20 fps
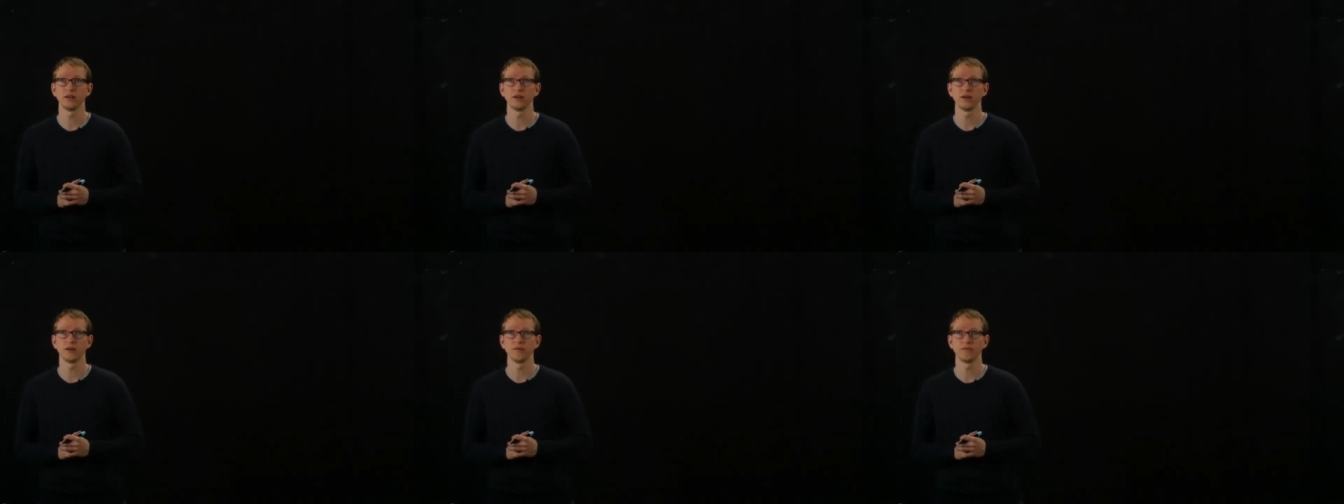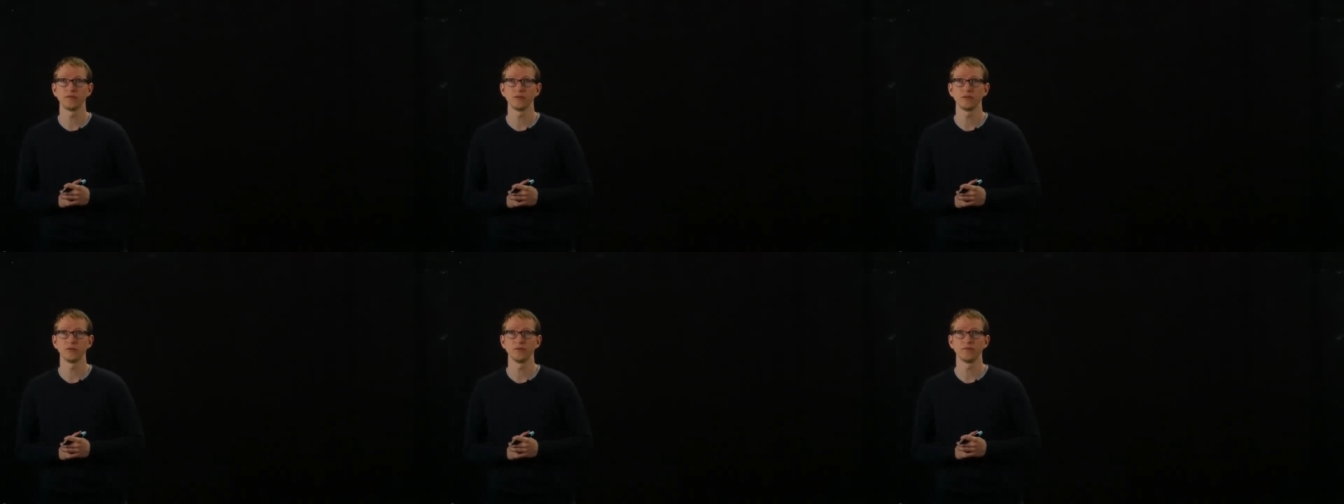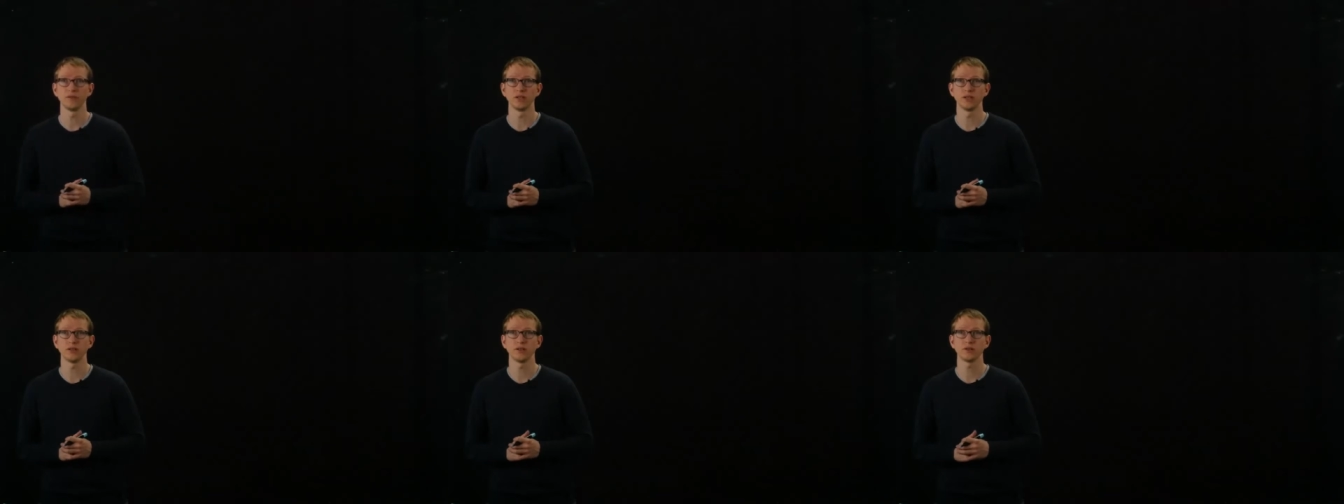a few
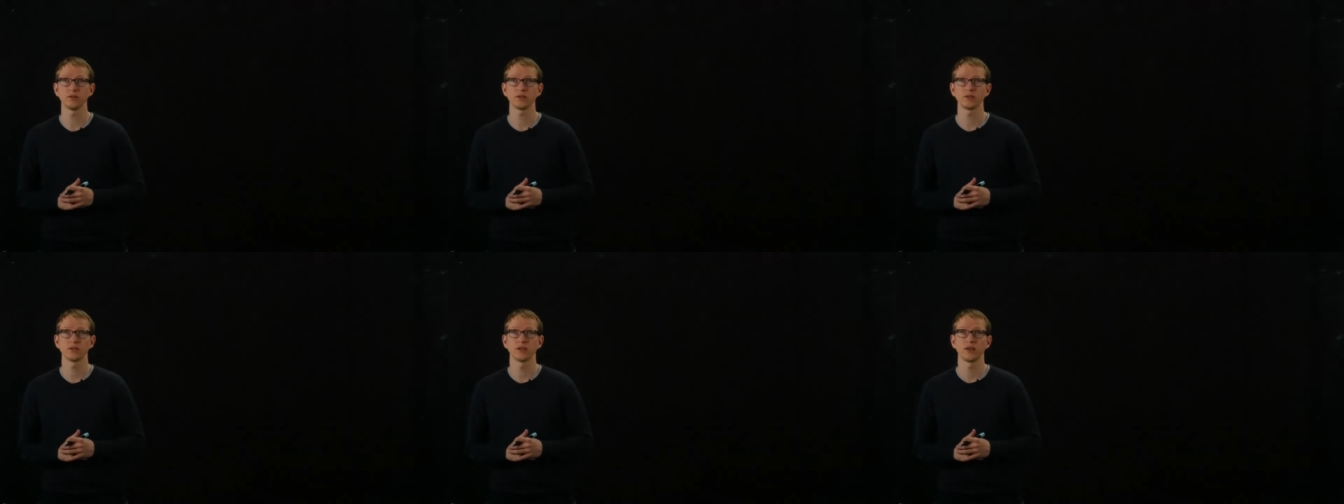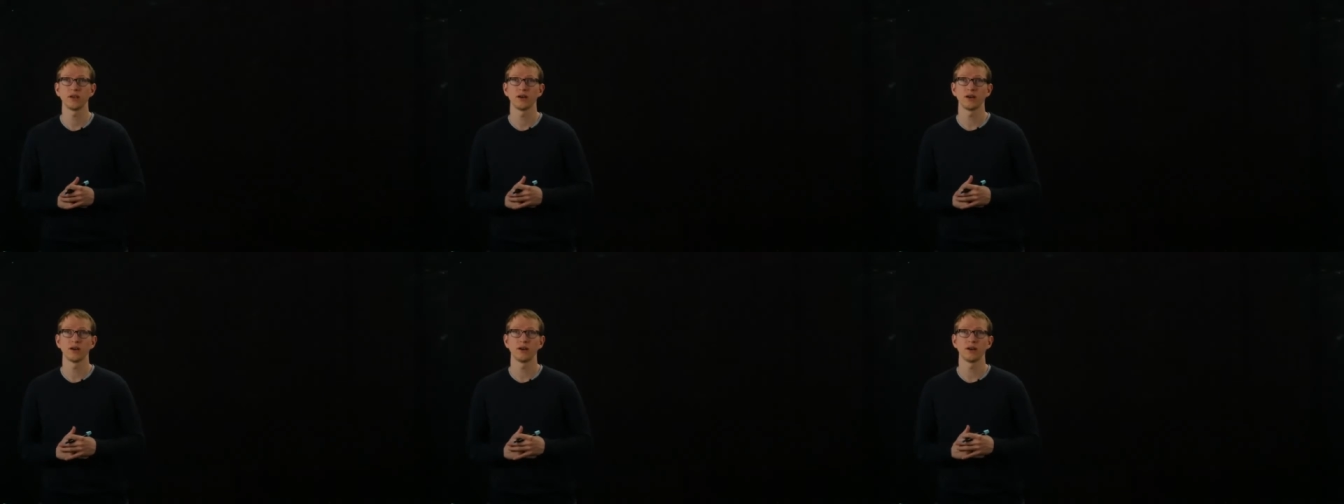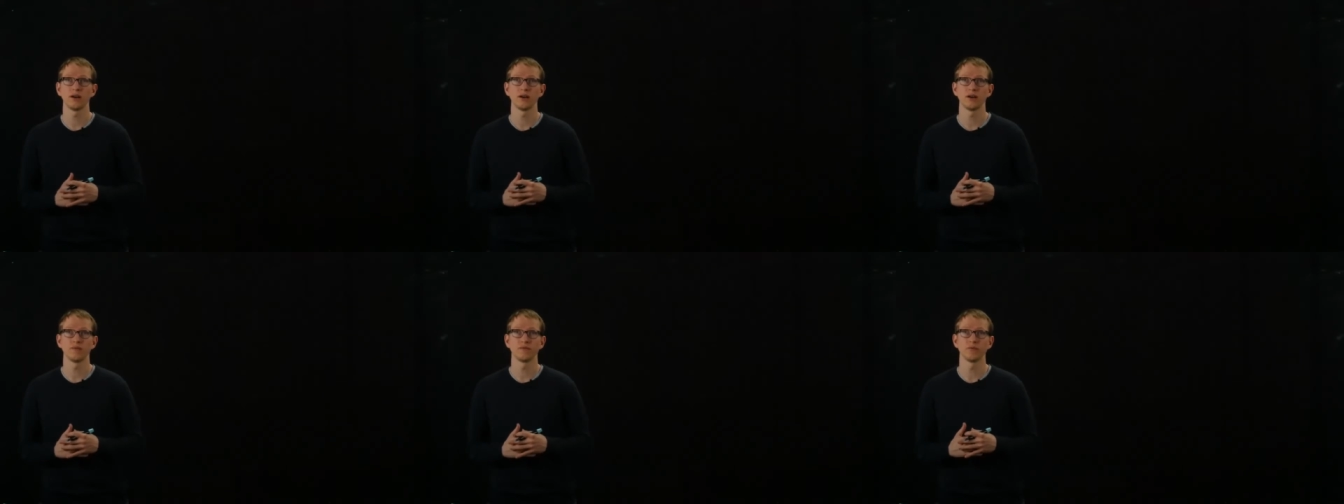videos
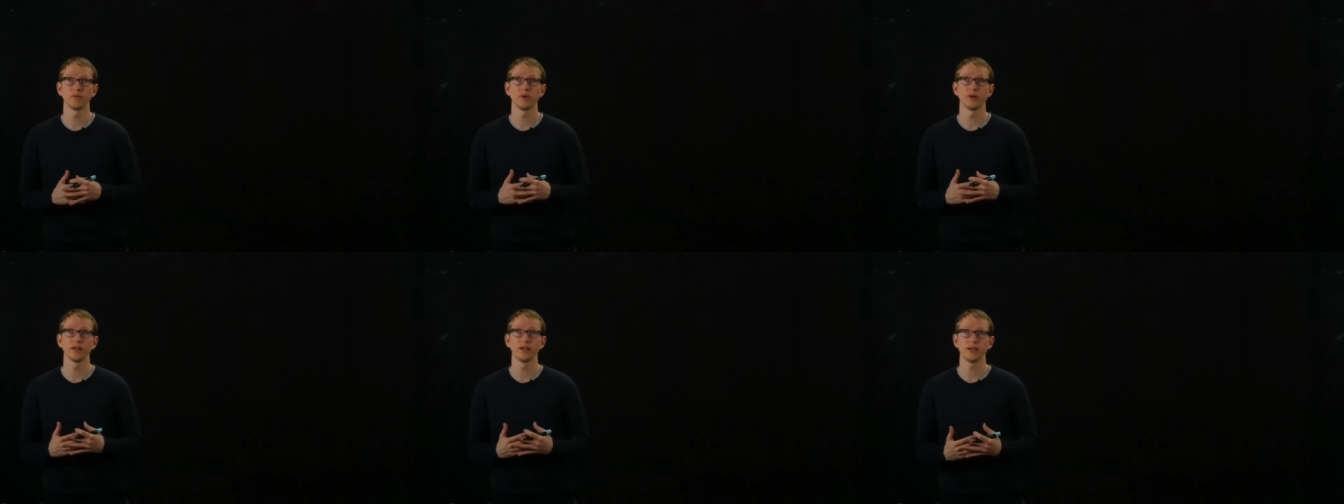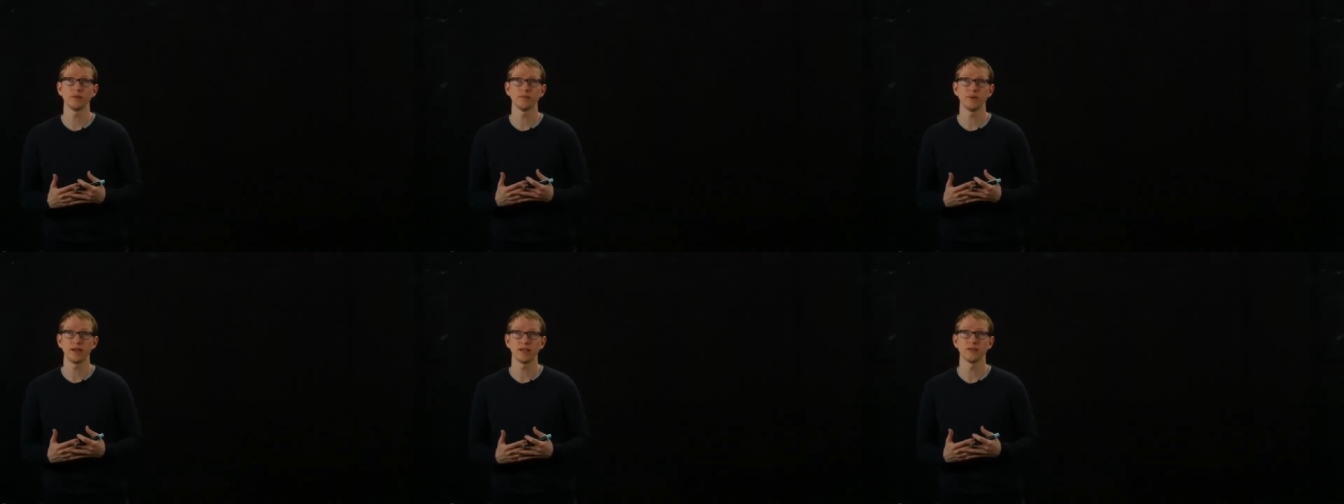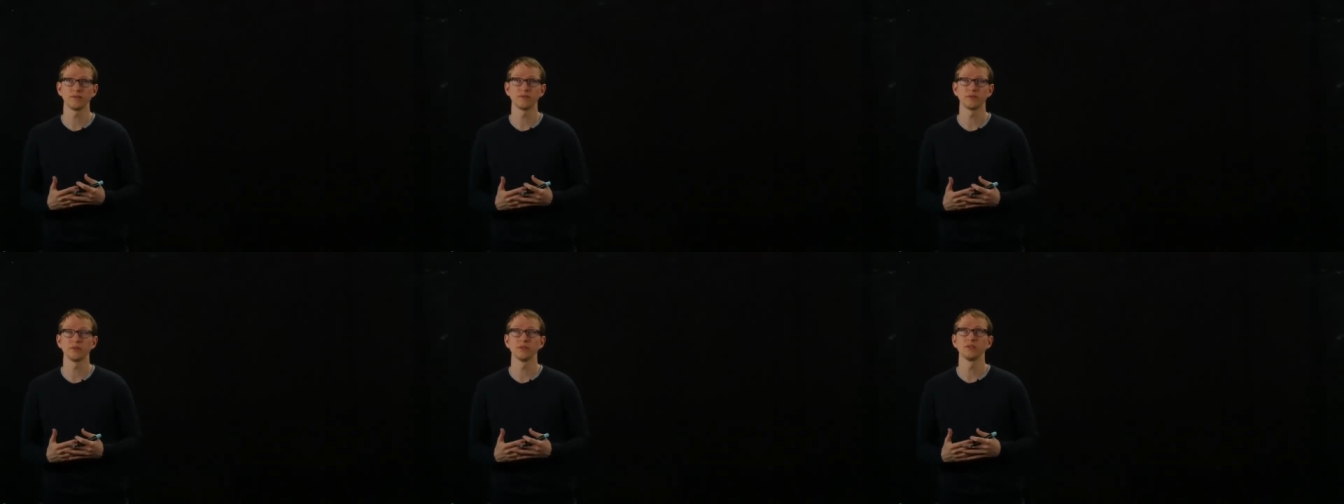of what a
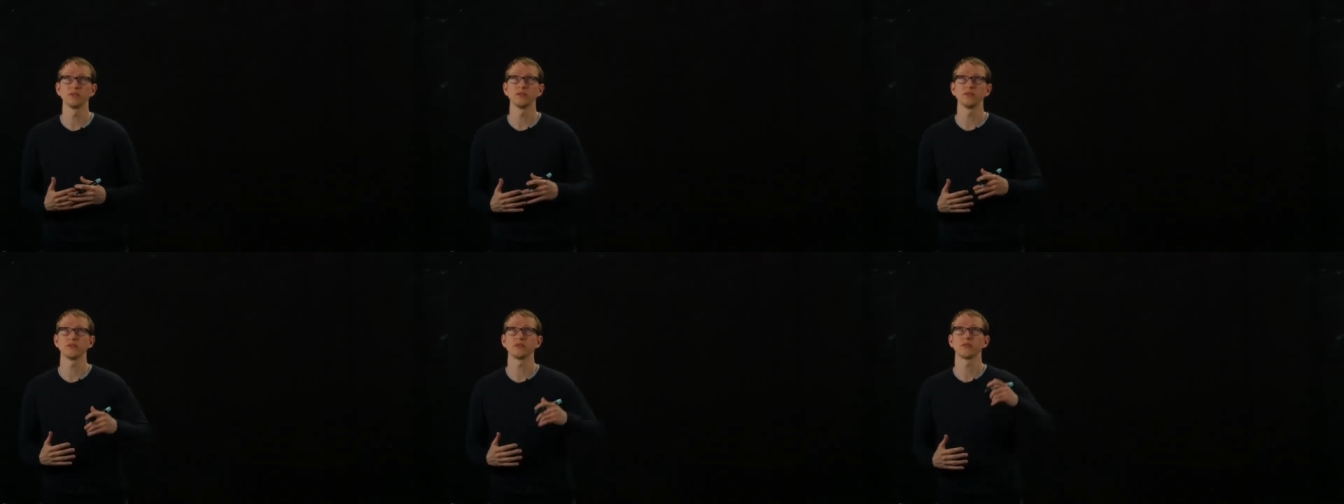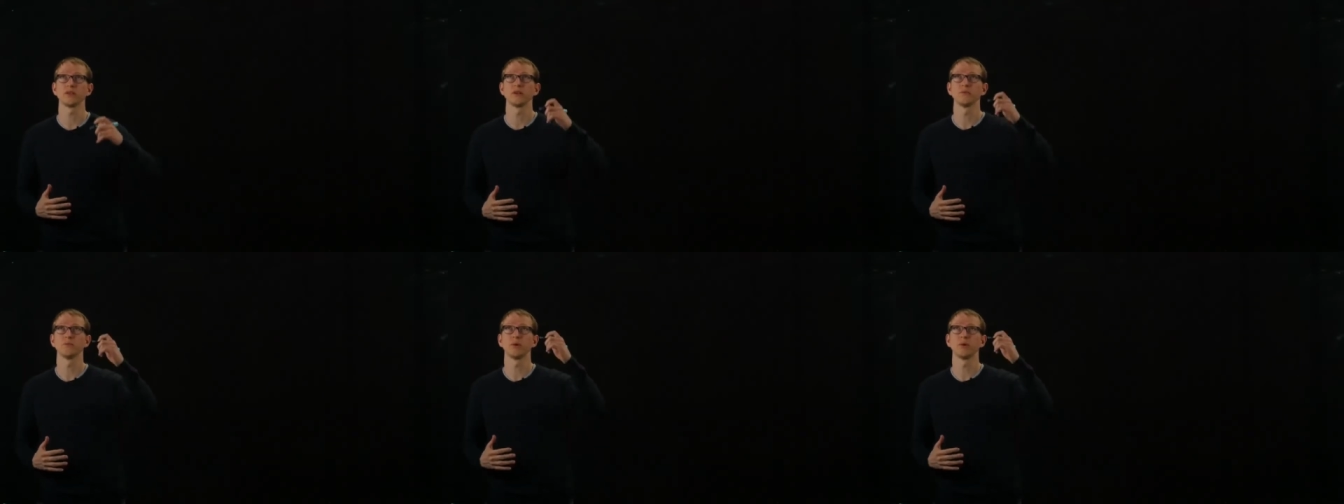manifold is.